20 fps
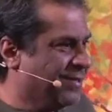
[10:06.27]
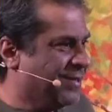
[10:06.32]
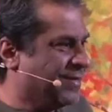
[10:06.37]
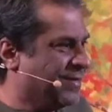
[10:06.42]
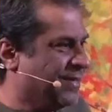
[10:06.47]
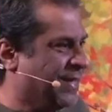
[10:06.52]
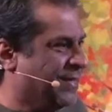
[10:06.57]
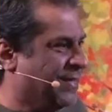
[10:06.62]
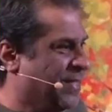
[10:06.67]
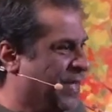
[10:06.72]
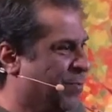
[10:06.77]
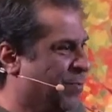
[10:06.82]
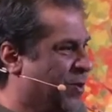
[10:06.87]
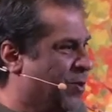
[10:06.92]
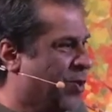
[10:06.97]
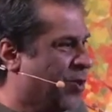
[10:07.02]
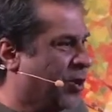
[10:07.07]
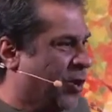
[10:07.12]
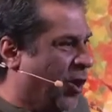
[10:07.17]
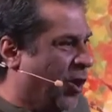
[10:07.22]
That they were
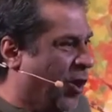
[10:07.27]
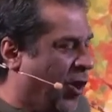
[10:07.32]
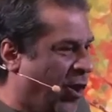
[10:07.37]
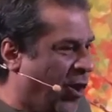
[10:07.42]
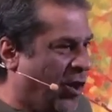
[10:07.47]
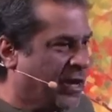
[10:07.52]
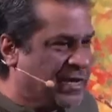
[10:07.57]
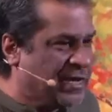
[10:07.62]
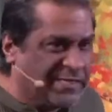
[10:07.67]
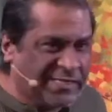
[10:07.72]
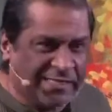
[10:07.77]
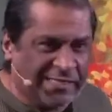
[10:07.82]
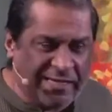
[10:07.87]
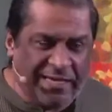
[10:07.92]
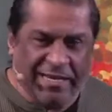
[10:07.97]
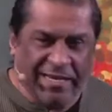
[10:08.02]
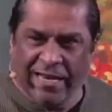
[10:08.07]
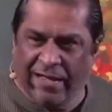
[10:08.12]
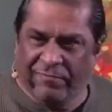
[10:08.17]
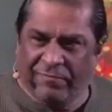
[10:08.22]
not honest
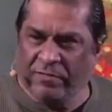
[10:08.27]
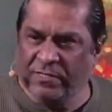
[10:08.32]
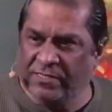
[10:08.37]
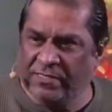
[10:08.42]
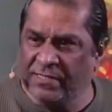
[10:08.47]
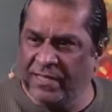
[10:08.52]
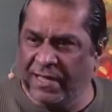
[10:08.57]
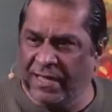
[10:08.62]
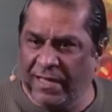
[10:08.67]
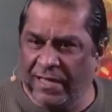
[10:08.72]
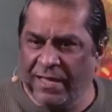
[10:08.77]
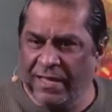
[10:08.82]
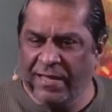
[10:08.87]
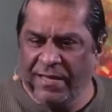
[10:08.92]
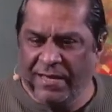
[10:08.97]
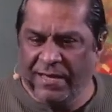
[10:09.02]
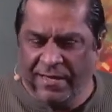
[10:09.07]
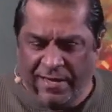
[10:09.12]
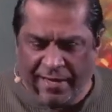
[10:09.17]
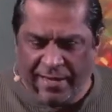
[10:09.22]
enough to say,
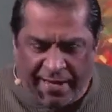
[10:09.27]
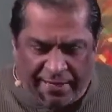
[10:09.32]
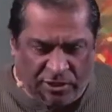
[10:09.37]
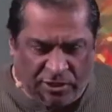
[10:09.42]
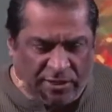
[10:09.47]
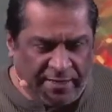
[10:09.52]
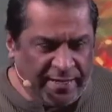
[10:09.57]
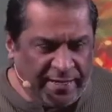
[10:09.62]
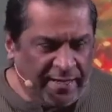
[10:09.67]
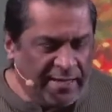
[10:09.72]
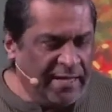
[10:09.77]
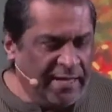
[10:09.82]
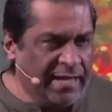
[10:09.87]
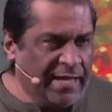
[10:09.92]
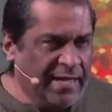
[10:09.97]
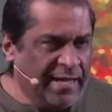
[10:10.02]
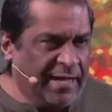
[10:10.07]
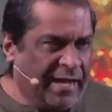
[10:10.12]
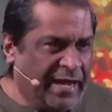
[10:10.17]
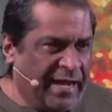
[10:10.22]
actually,
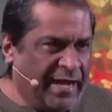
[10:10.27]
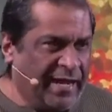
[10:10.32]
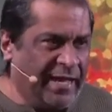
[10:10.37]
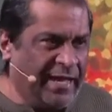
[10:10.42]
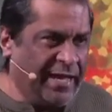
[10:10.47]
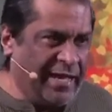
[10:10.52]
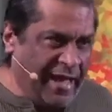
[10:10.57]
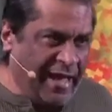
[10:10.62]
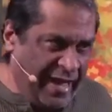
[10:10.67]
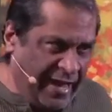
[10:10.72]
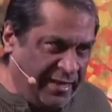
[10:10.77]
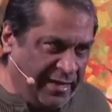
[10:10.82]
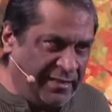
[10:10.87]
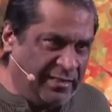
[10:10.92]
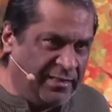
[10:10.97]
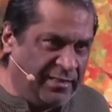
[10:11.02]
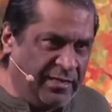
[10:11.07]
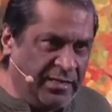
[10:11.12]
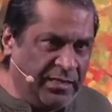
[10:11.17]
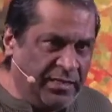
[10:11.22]
I ate
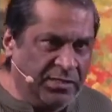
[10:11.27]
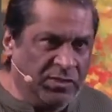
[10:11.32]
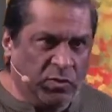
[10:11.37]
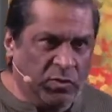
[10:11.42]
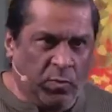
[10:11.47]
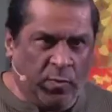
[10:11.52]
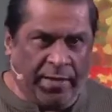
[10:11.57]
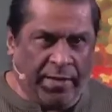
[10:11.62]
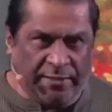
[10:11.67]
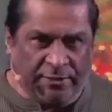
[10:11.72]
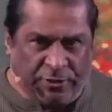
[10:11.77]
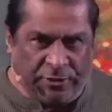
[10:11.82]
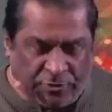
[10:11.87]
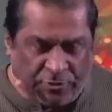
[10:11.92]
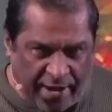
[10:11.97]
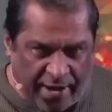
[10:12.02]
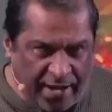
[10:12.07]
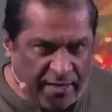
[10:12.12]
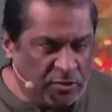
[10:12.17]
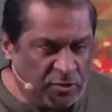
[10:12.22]
this, or I
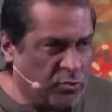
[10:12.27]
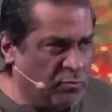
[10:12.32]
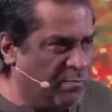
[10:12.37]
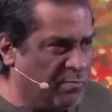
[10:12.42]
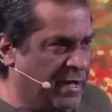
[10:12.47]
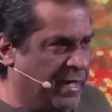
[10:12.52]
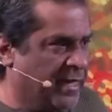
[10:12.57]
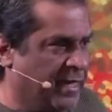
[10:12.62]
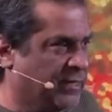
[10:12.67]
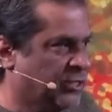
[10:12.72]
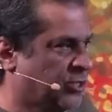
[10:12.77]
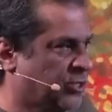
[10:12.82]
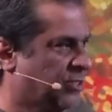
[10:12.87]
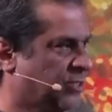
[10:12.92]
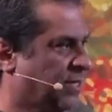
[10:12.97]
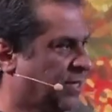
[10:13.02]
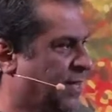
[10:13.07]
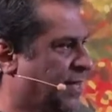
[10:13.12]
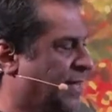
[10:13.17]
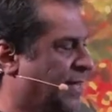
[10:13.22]
drank too much,
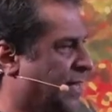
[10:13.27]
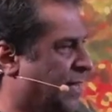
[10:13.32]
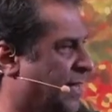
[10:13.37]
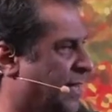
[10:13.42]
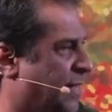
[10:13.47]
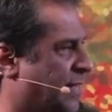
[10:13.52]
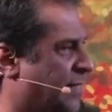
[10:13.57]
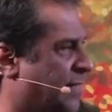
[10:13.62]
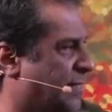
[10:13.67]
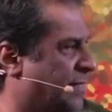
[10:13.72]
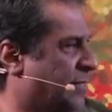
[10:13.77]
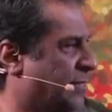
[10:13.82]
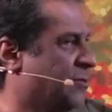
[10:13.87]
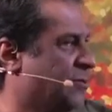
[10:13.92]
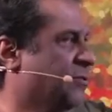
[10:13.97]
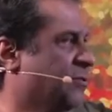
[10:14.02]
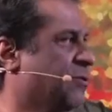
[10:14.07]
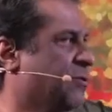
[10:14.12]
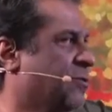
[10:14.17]
I've